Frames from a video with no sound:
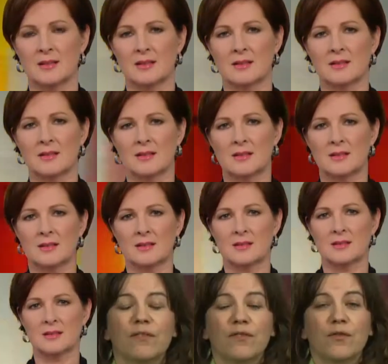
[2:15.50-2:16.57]
Well,
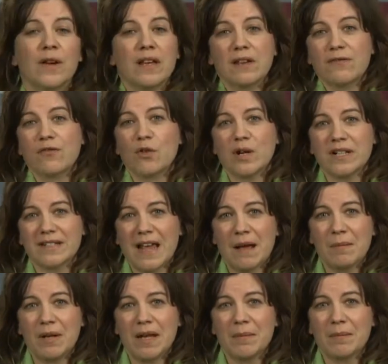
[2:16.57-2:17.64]
if, for
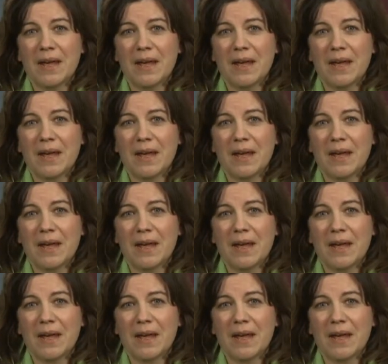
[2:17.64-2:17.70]
example, I'm